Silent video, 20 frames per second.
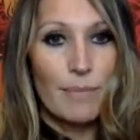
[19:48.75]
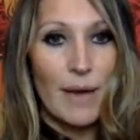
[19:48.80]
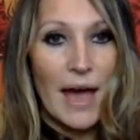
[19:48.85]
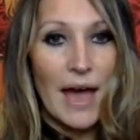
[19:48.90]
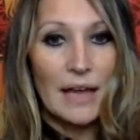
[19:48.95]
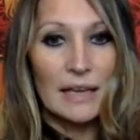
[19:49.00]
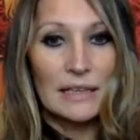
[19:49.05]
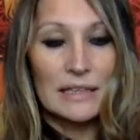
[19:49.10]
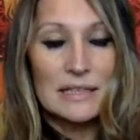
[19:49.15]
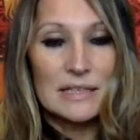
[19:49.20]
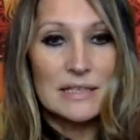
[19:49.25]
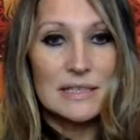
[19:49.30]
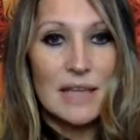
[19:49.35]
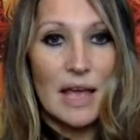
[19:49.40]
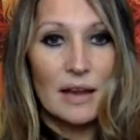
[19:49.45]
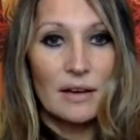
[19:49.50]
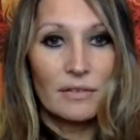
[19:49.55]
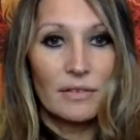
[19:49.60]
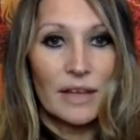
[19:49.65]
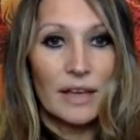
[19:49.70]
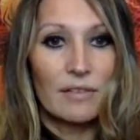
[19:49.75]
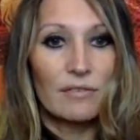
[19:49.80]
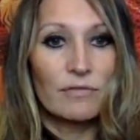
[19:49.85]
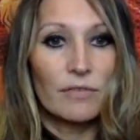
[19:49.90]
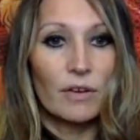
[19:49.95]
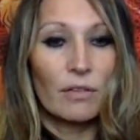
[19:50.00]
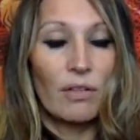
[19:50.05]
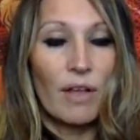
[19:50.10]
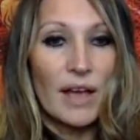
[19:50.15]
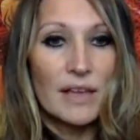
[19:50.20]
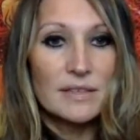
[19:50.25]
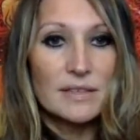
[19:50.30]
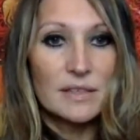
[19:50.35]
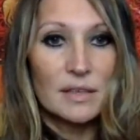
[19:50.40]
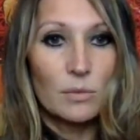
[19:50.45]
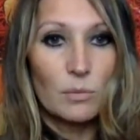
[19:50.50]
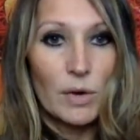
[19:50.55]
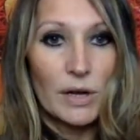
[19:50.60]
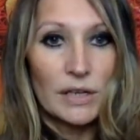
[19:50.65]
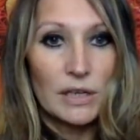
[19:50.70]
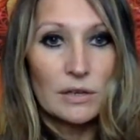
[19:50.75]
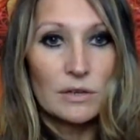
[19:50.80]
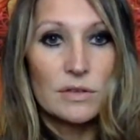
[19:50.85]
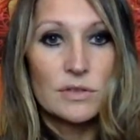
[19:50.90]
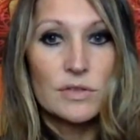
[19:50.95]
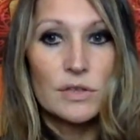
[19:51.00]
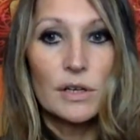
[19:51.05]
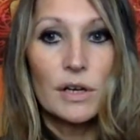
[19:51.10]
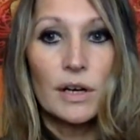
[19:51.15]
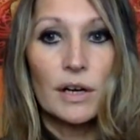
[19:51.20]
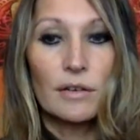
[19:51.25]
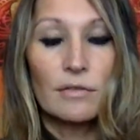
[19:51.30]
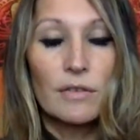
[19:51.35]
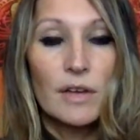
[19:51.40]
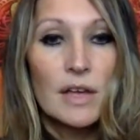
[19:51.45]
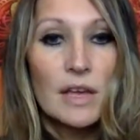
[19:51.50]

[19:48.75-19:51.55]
back and settling for less than what you deserve.